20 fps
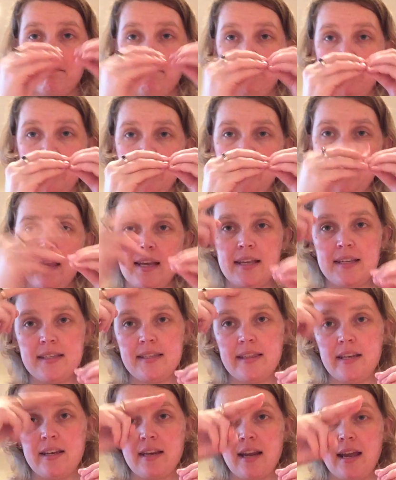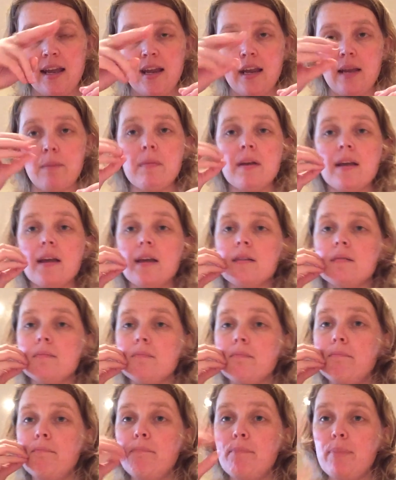B is the name and
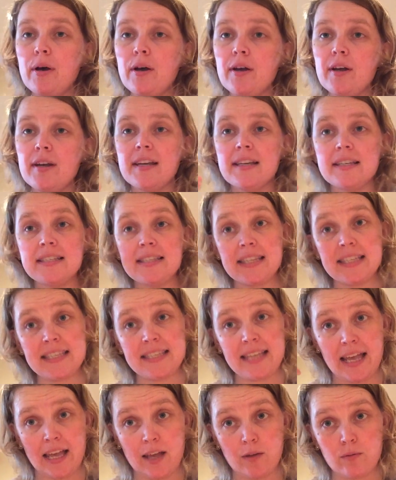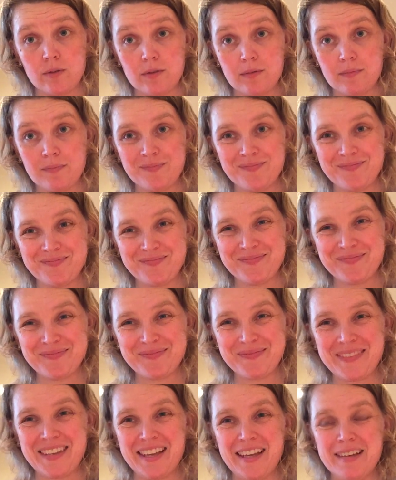B is the sound.
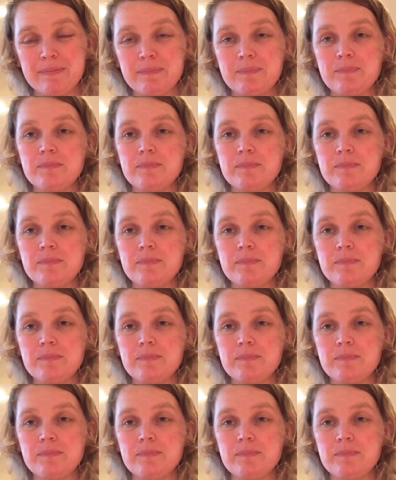Okay.